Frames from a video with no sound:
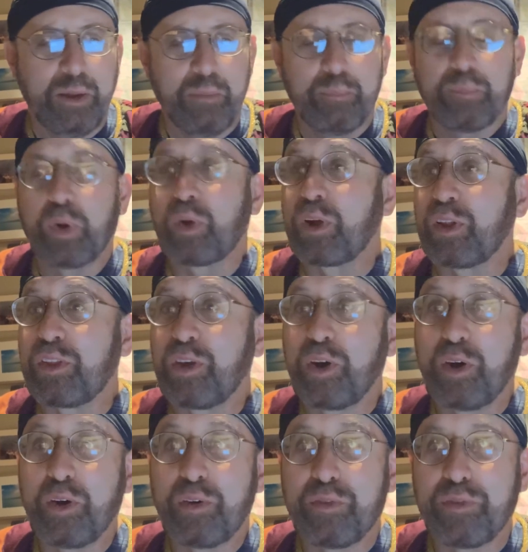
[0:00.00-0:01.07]
Boker
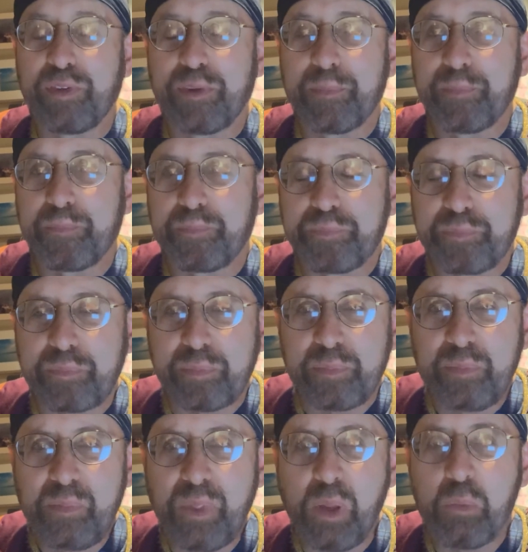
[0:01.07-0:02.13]
Tov,
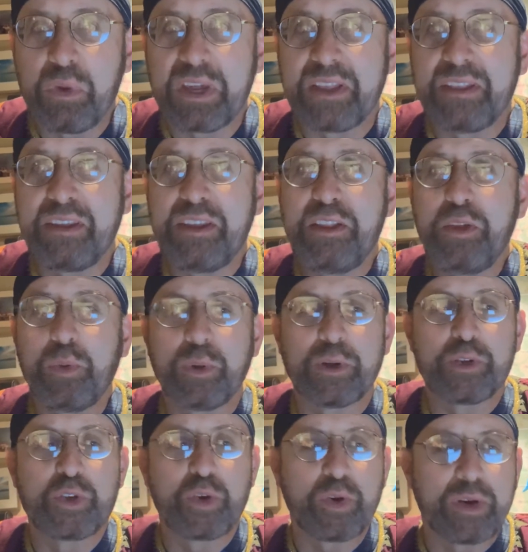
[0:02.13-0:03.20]
we continue our
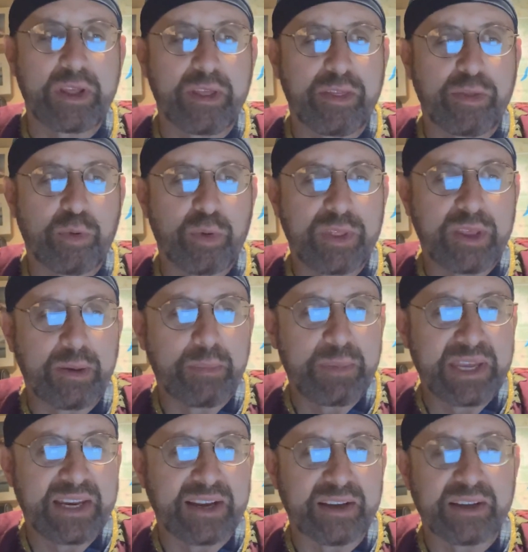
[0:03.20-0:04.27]
journey through the
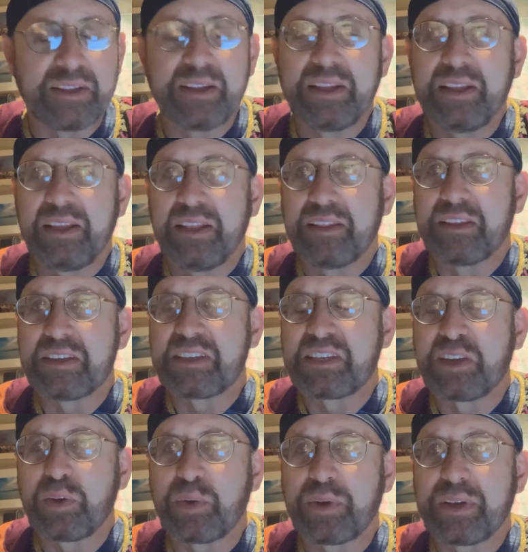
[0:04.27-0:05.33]
Amida, the
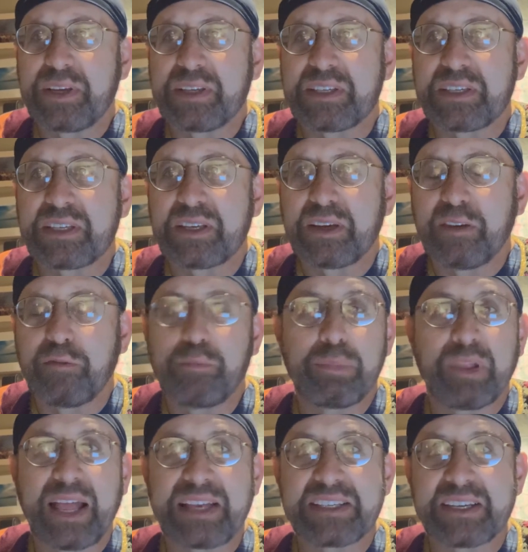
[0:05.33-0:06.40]
series of
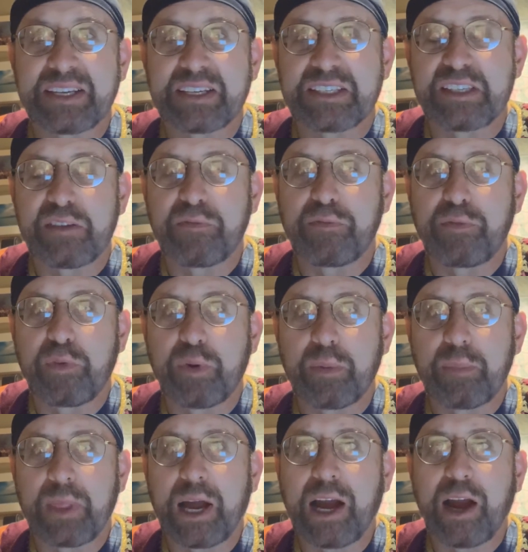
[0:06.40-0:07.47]
blessings that
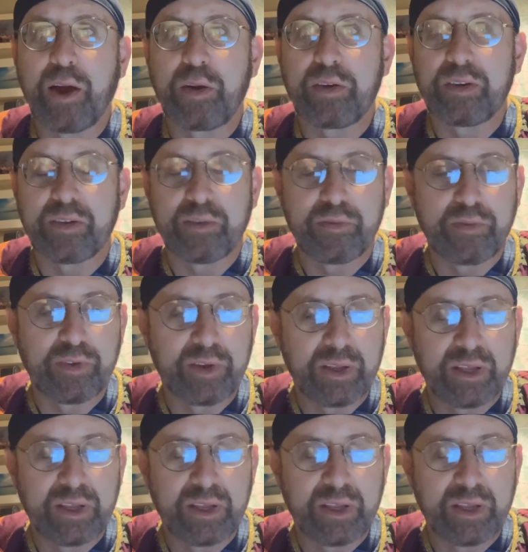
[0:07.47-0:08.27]
form the heart of